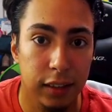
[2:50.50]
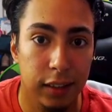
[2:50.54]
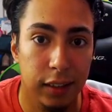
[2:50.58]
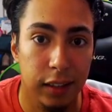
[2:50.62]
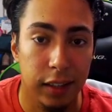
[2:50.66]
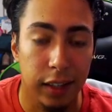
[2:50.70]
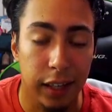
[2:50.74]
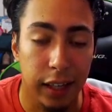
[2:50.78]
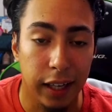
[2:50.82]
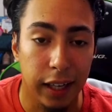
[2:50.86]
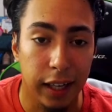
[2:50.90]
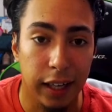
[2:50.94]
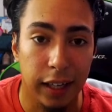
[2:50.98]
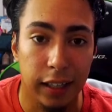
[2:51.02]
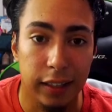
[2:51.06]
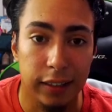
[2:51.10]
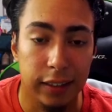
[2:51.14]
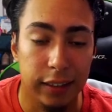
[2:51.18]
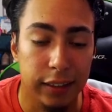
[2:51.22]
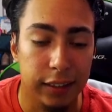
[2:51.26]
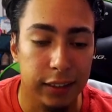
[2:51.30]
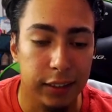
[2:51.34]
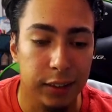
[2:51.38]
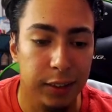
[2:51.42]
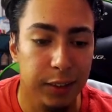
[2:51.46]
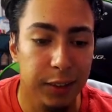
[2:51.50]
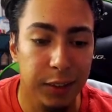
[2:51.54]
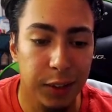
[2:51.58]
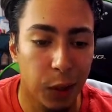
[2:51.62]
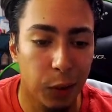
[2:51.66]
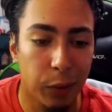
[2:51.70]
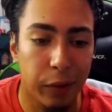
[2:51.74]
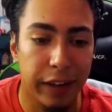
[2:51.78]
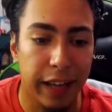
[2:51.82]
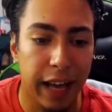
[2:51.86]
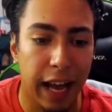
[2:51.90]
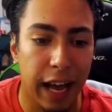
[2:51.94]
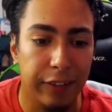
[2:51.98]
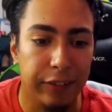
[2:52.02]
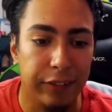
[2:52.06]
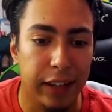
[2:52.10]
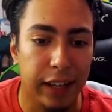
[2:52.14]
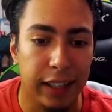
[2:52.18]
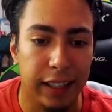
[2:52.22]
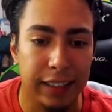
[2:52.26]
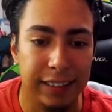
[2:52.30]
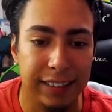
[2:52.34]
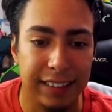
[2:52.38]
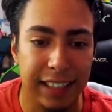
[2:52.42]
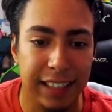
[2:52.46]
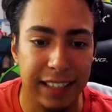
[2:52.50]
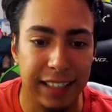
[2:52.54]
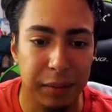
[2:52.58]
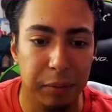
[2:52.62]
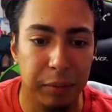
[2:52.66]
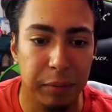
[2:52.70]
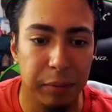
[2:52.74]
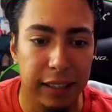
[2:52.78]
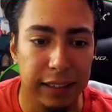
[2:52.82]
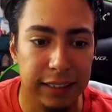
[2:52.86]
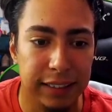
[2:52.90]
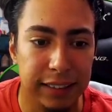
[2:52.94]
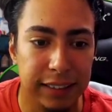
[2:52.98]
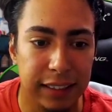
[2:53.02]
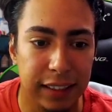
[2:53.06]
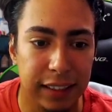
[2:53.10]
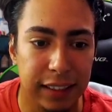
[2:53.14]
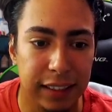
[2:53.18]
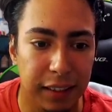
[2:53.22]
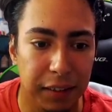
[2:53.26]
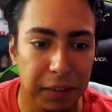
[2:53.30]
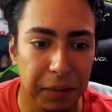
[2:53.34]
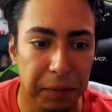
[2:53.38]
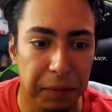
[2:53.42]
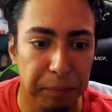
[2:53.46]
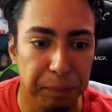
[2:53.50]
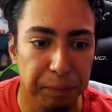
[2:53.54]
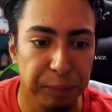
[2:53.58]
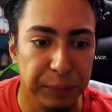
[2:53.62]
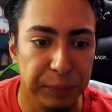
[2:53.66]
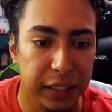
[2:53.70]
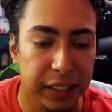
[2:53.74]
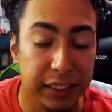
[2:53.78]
and you don't want to have that that's not the best um,